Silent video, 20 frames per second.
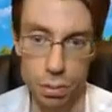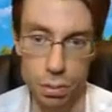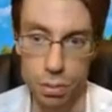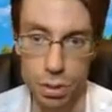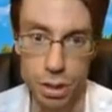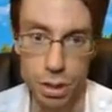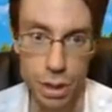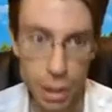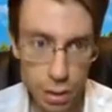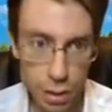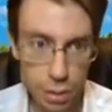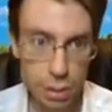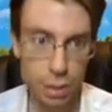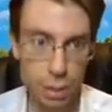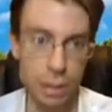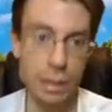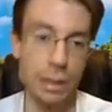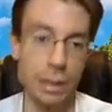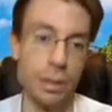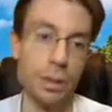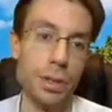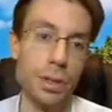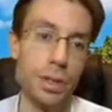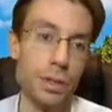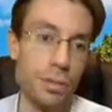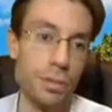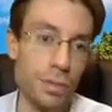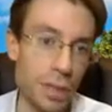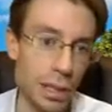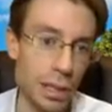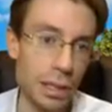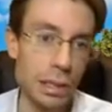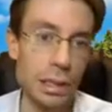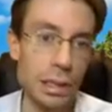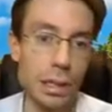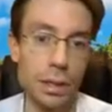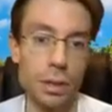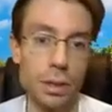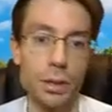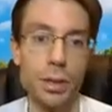jealousy, or this
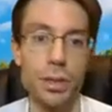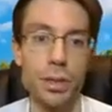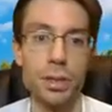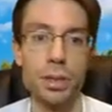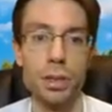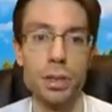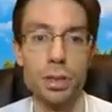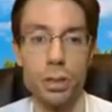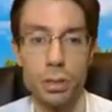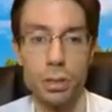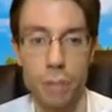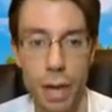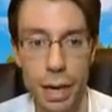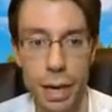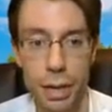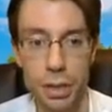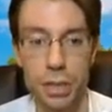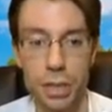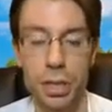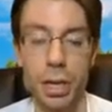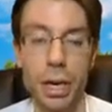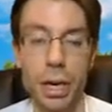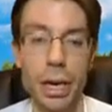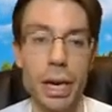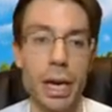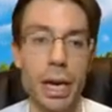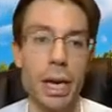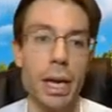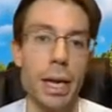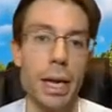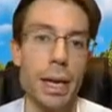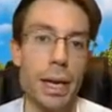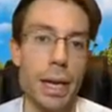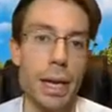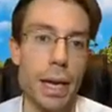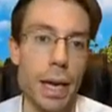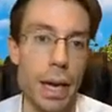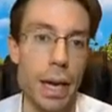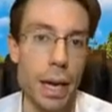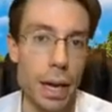feeling, or this contraction.
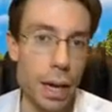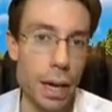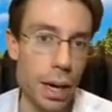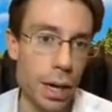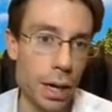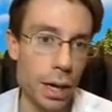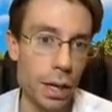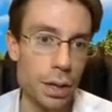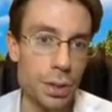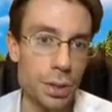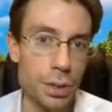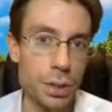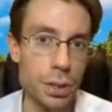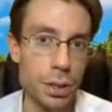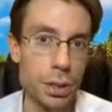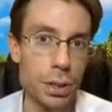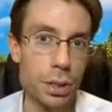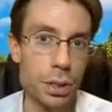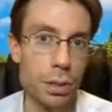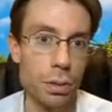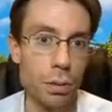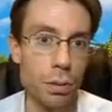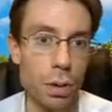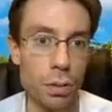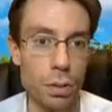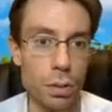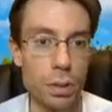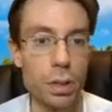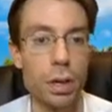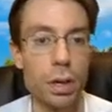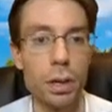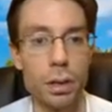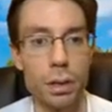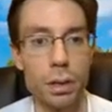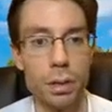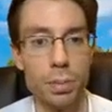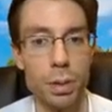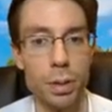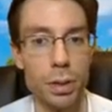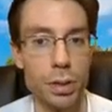And what we're taught
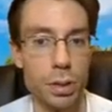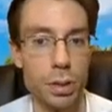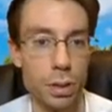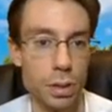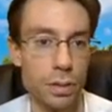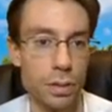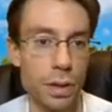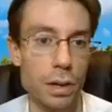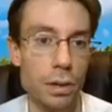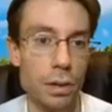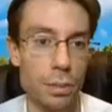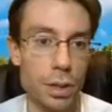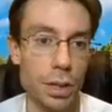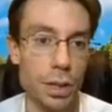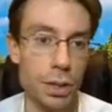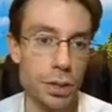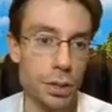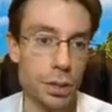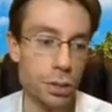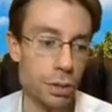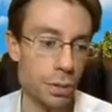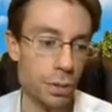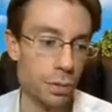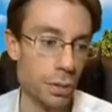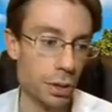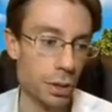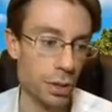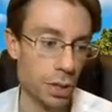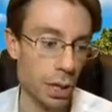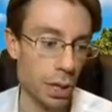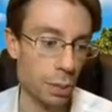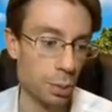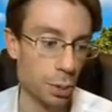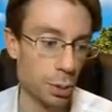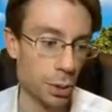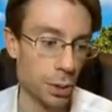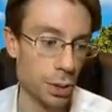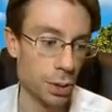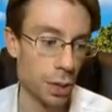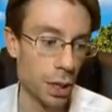in the personal development industry, for
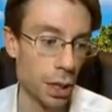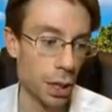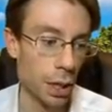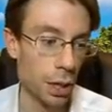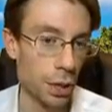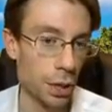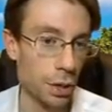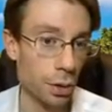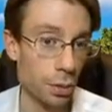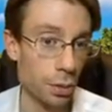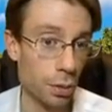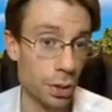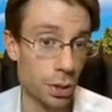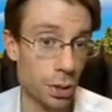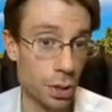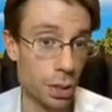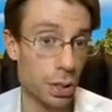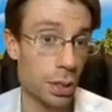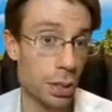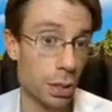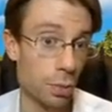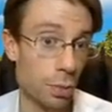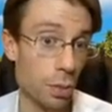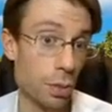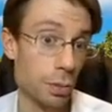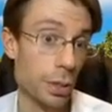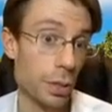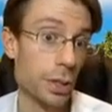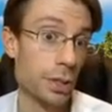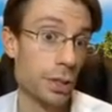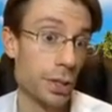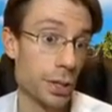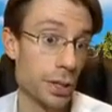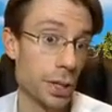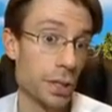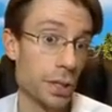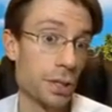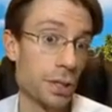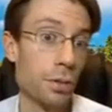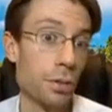example, is when you see someone being
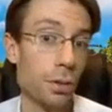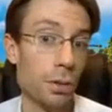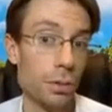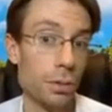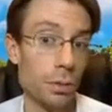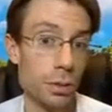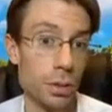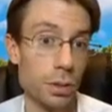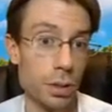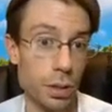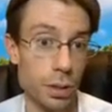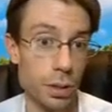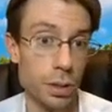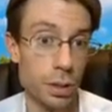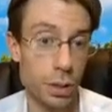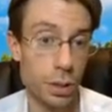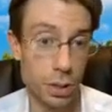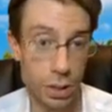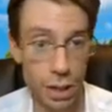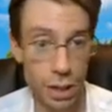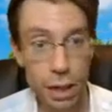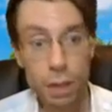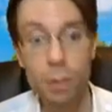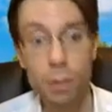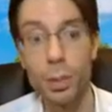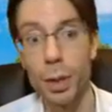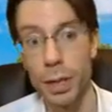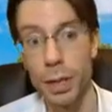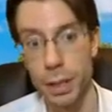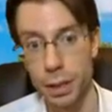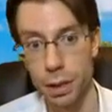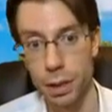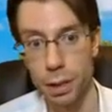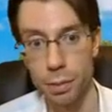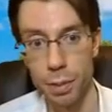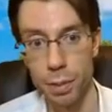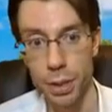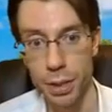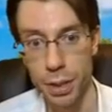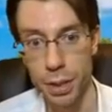successful, to celebrate
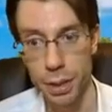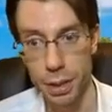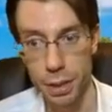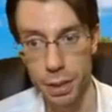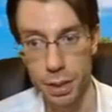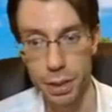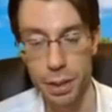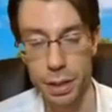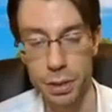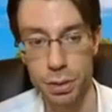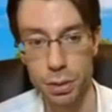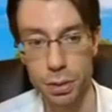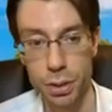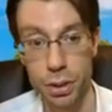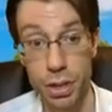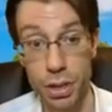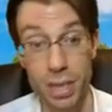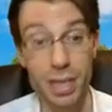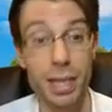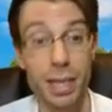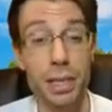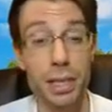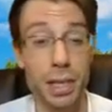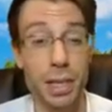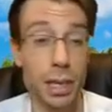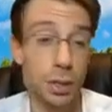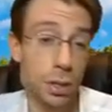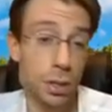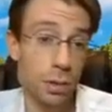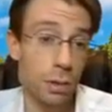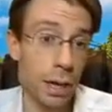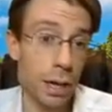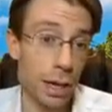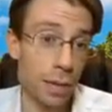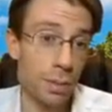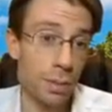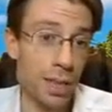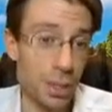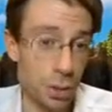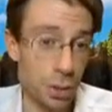them, and that sort of thing. And that's
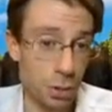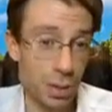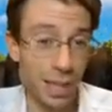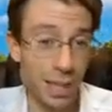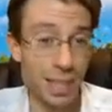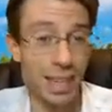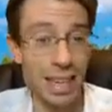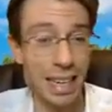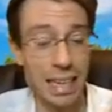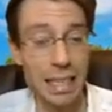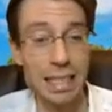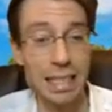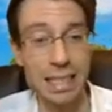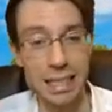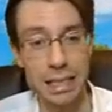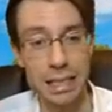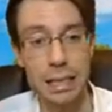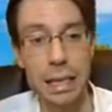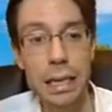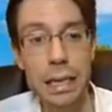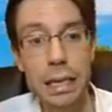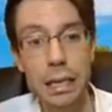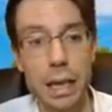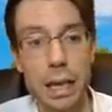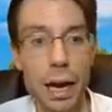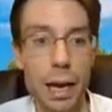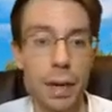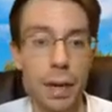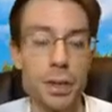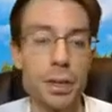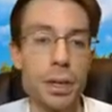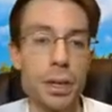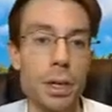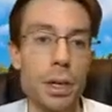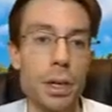great. I mean, it's great to say that,